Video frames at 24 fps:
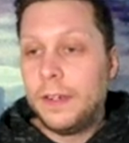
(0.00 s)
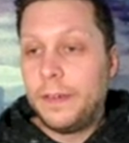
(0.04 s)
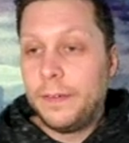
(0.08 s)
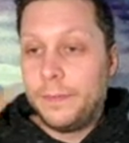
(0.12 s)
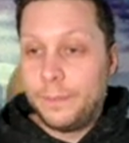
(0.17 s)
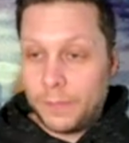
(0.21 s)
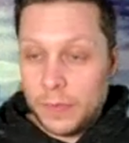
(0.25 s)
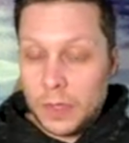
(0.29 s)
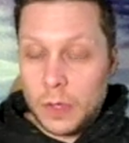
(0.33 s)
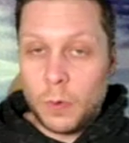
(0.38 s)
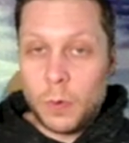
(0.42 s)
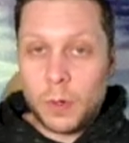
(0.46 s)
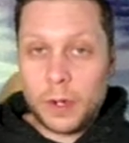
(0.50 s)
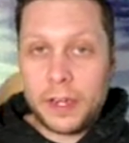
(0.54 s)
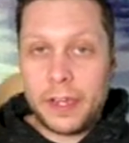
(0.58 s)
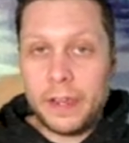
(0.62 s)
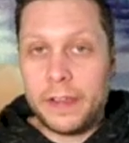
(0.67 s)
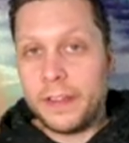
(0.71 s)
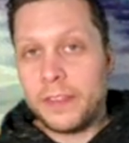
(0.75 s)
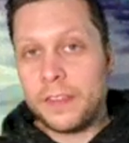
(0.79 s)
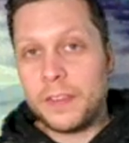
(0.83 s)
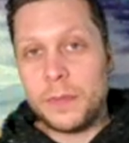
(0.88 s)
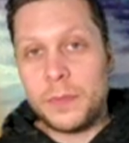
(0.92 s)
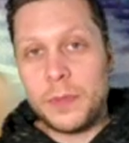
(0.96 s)
working
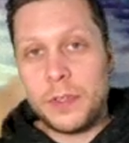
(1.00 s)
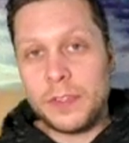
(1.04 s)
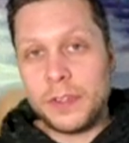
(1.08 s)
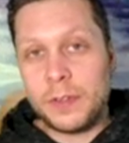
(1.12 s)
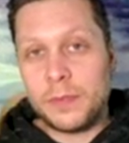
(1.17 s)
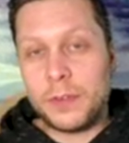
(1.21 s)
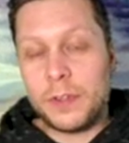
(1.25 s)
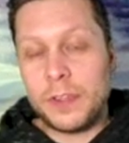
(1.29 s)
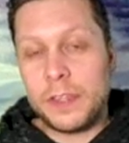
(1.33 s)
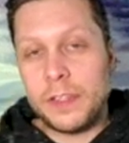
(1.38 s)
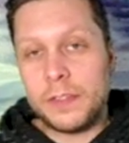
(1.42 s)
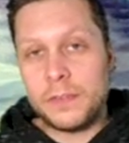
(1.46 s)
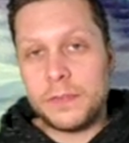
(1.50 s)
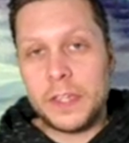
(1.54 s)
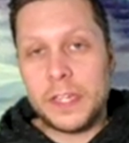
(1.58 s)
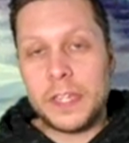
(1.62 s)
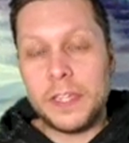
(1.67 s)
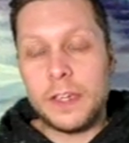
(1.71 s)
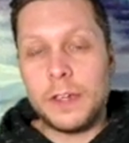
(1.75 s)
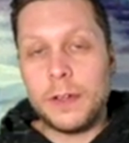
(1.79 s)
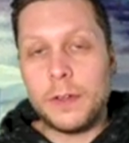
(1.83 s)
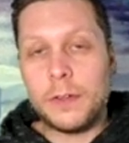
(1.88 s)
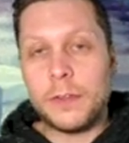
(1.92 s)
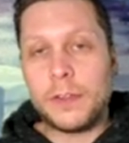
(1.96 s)
on some music for these
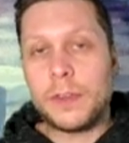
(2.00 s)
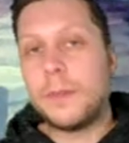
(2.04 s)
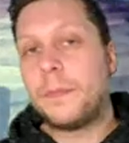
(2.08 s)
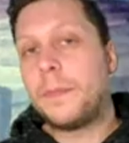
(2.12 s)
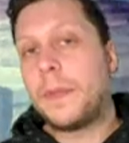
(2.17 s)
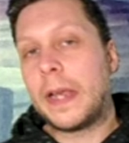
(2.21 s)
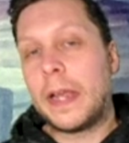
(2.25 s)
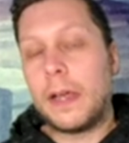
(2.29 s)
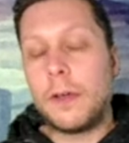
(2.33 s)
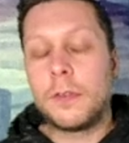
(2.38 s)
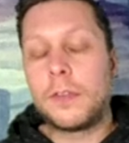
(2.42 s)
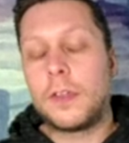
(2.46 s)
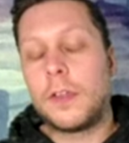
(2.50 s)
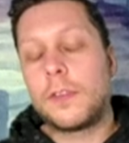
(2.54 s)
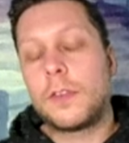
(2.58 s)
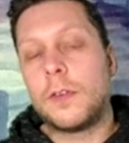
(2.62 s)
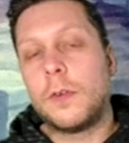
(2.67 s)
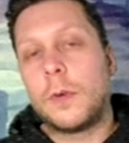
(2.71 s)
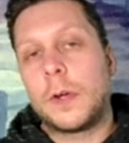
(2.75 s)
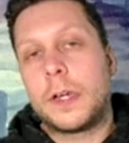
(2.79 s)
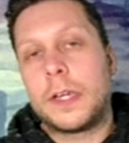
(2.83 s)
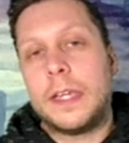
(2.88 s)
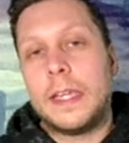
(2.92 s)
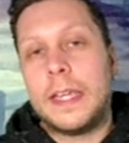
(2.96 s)
videos, but I was also
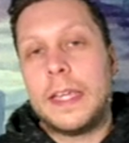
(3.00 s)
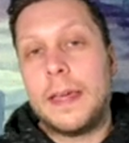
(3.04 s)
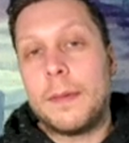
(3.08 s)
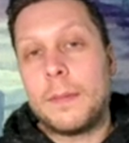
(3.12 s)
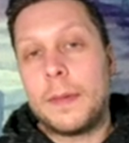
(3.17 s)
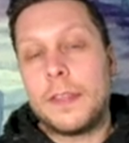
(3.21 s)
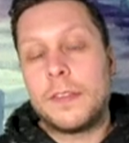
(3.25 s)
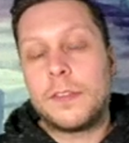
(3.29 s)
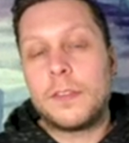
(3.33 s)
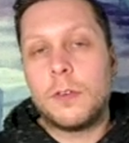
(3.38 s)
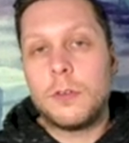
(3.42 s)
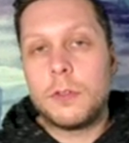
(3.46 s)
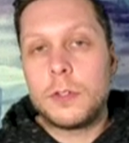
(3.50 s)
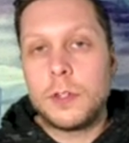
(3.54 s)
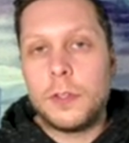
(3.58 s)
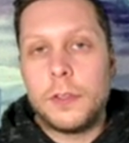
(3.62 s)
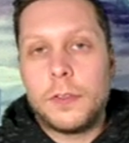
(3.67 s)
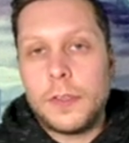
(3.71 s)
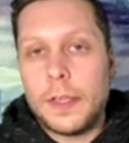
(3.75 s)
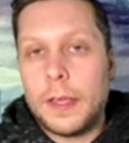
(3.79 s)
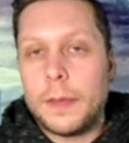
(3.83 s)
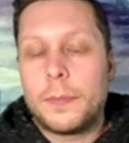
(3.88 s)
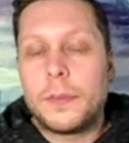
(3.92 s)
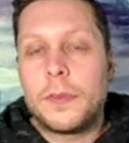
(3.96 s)
working to get my
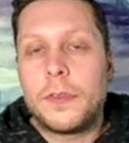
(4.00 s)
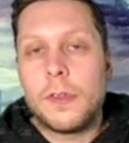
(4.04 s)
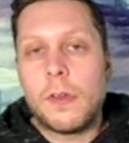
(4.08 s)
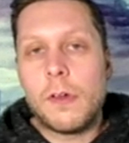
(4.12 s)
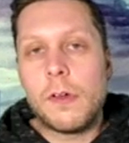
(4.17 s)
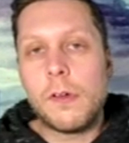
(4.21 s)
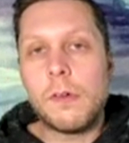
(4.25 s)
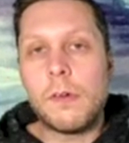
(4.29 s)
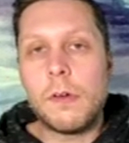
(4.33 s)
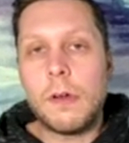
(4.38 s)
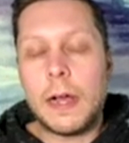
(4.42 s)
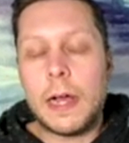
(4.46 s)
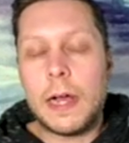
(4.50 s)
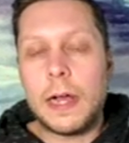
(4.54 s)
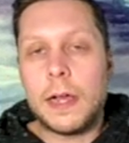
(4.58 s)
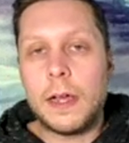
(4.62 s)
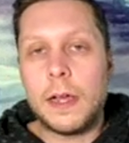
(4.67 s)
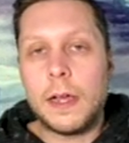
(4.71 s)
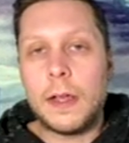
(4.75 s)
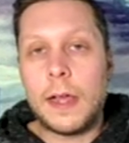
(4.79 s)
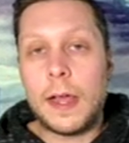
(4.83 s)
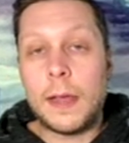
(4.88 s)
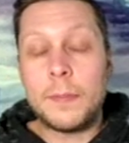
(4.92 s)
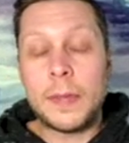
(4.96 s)
socials up. So
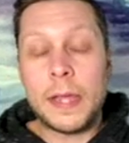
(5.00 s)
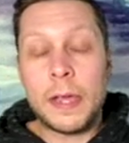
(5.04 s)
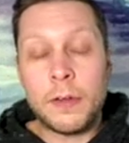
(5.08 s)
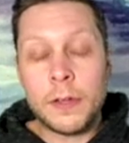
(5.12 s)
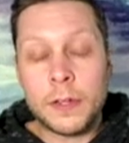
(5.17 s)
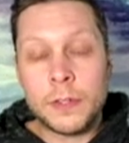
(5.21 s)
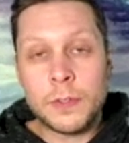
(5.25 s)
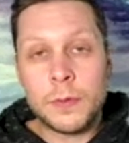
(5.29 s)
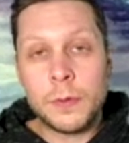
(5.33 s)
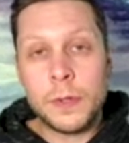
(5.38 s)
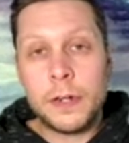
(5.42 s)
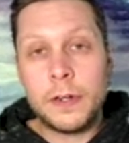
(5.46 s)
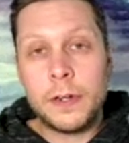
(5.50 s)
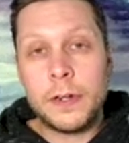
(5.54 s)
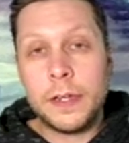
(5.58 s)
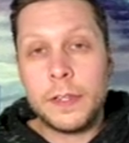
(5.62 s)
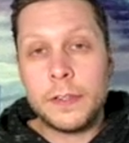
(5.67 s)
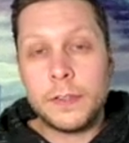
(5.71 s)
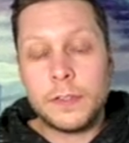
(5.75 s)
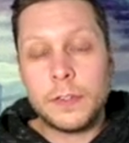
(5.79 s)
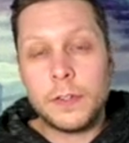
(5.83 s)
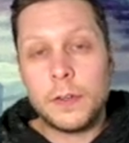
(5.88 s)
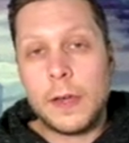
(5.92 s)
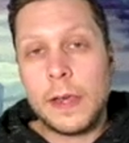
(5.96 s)
I'm now on Twitter and
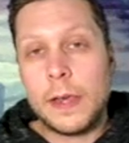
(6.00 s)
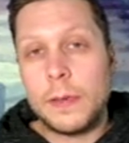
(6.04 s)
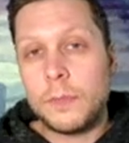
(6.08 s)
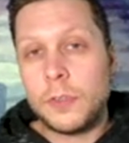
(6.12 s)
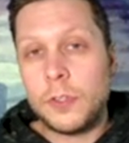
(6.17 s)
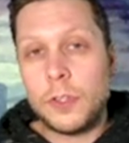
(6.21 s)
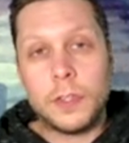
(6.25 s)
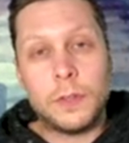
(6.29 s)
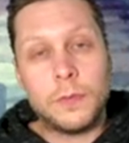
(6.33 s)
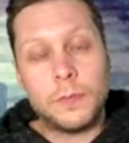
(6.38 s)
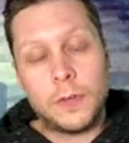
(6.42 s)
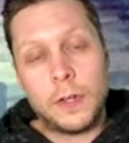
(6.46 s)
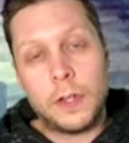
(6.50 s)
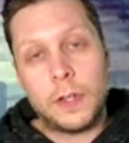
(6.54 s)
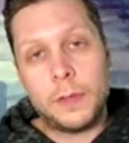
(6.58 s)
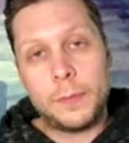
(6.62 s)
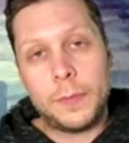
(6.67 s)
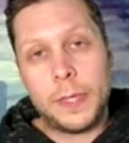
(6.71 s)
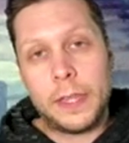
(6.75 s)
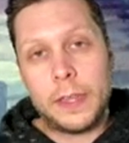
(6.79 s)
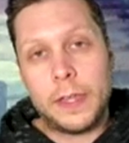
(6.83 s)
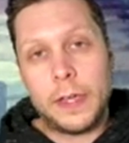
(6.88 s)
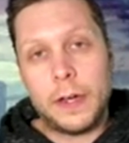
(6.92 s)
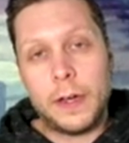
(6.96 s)
Instagram, so you can follow
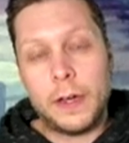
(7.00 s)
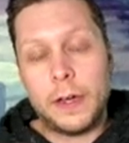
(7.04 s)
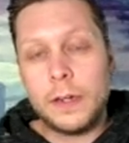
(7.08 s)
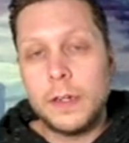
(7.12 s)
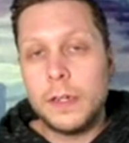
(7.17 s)
me there,